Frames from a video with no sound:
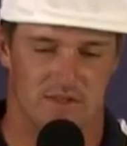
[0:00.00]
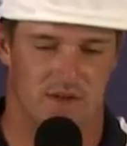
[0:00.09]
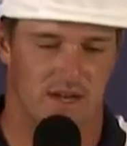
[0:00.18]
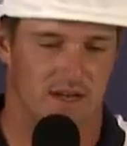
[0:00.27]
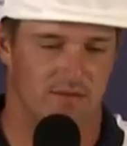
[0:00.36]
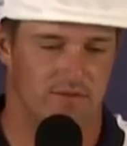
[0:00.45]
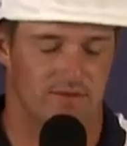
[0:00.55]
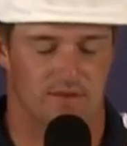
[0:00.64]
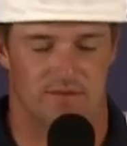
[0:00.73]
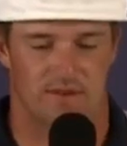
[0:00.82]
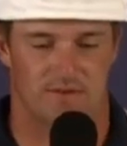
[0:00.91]
the drive
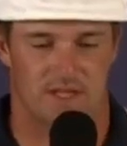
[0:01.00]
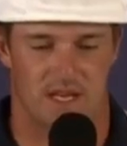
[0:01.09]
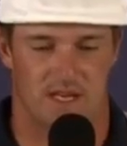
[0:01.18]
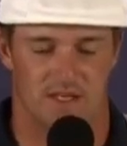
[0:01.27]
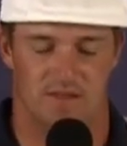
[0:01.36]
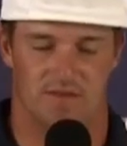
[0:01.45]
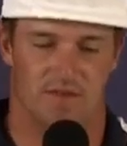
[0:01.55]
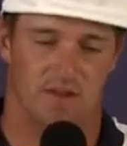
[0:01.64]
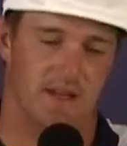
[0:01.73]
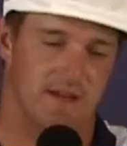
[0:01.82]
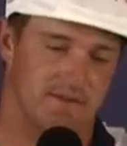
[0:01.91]
on 15, hit it too far
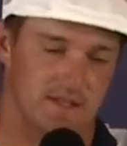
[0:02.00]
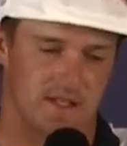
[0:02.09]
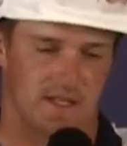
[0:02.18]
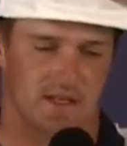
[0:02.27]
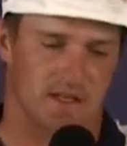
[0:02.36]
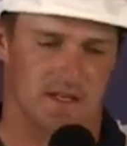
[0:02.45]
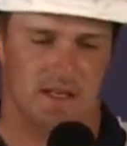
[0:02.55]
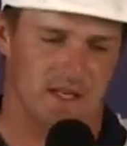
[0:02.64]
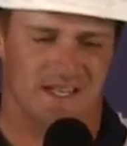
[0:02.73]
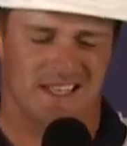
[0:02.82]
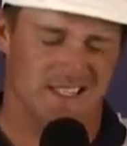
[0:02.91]
left, and then
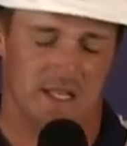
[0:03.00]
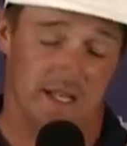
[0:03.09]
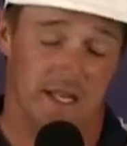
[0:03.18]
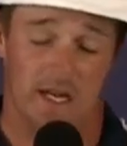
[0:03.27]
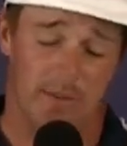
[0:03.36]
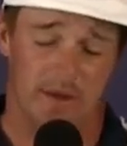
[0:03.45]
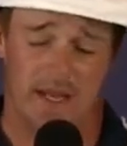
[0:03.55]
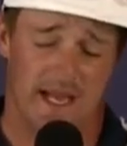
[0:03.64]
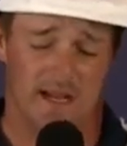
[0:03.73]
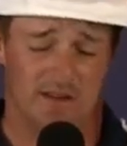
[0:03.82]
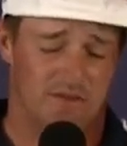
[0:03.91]
didn't get it up and
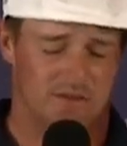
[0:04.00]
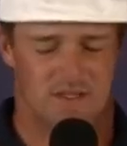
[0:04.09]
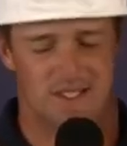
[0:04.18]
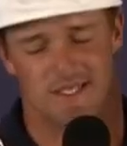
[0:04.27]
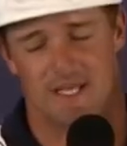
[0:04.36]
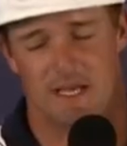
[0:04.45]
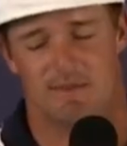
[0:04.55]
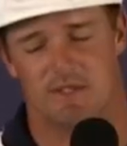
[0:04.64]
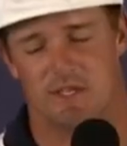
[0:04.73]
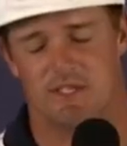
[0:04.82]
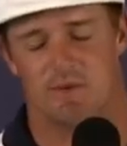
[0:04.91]
down. 16,
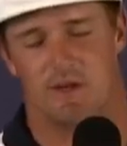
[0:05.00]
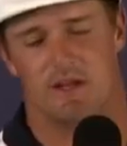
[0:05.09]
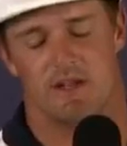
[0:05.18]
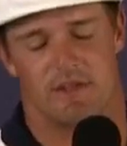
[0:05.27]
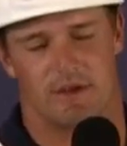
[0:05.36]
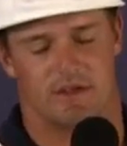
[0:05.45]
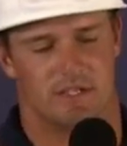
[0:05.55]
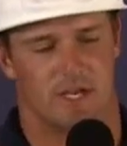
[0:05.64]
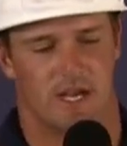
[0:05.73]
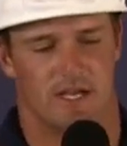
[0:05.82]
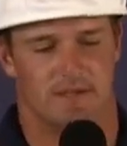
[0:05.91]
misjudged the wind on the third
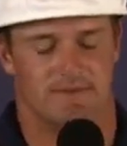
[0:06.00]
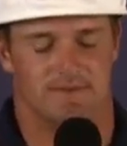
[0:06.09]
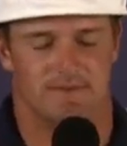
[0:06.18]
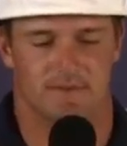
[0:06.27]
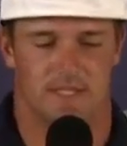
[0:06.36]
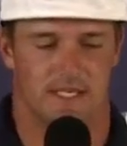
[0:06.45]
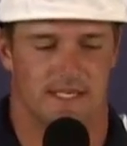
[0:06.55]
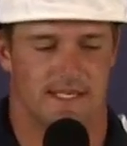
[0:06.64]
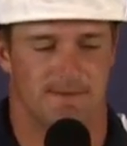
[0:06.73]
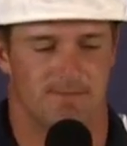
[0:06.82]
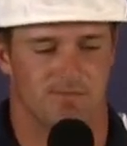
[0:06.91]
shot.
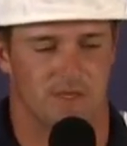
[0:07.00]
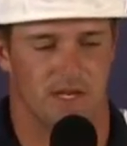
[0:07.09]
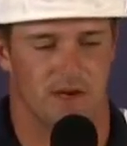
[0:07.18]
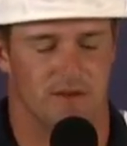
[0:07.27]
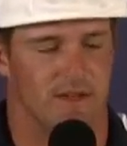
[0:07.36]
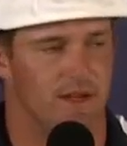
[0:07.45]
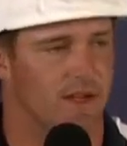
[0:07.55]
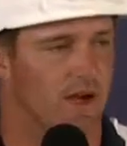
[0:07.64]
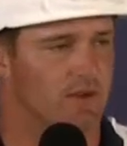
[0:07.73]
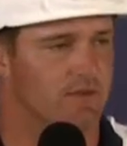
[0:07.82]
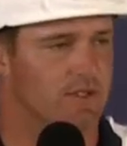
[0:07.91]
And there you
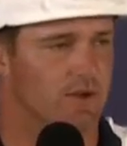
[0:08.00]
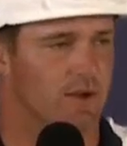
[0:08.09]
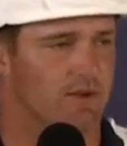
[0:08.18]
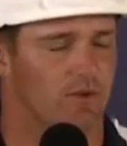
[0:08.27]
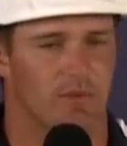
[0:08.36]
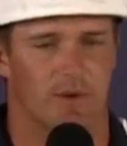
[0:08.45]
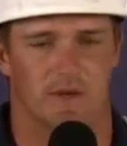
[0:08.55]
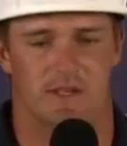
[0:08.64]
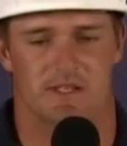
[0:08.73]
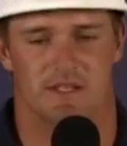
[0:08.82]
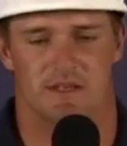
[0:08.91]
go. It's a quick four
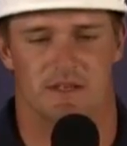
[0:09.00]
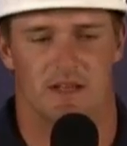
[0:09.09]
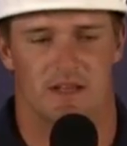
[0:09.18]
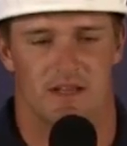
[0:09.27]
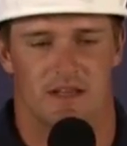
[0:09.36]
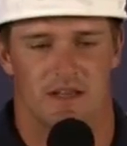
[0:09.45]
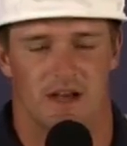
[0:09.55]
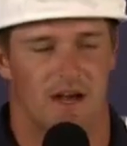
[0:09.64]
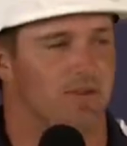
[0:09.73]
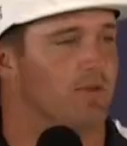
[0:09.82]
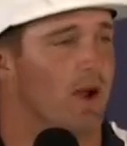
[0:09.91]
bogeys and
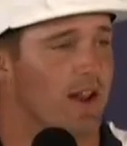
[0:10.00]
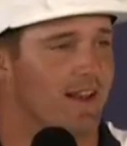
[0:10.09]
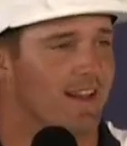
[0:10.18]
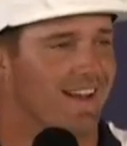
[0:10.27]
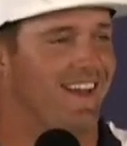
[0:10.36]
off and running